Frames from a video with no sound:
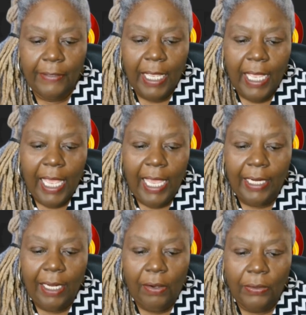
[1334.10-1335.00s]
and
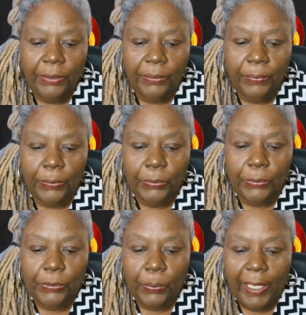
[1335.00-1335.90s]
holding Rule
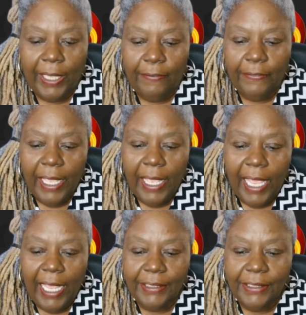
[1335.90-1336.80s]
12
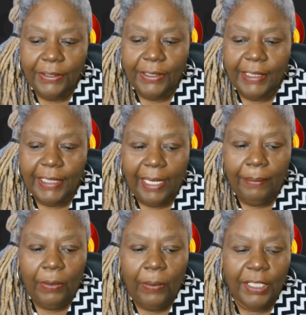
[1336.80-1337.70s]
answers the same
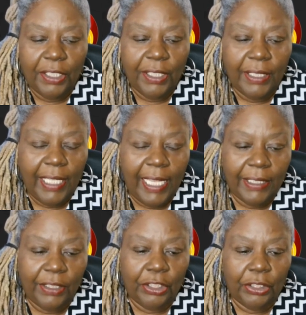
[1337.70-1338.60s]
question as
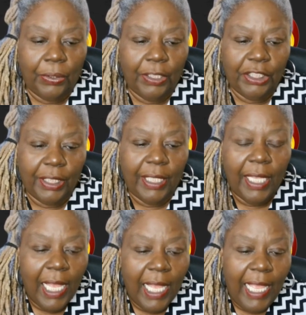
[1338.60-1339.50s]
Georgia
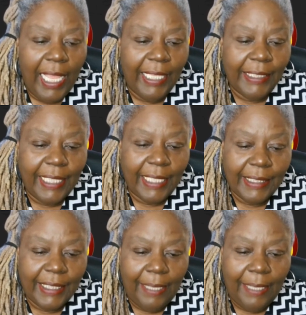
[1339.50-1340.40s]

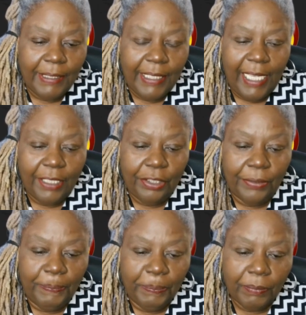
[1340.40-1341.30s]
anti-SLAPP statute.
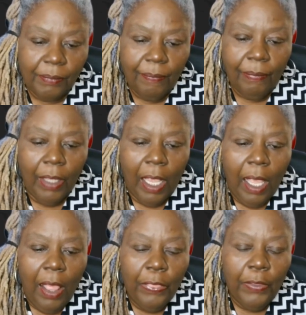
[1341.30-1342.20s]

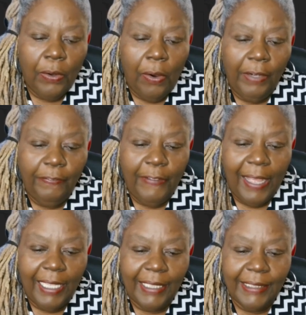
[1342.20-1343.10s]
The court
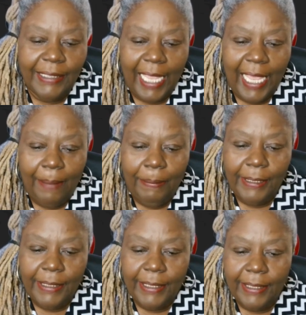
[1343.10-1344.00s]
finds Abbas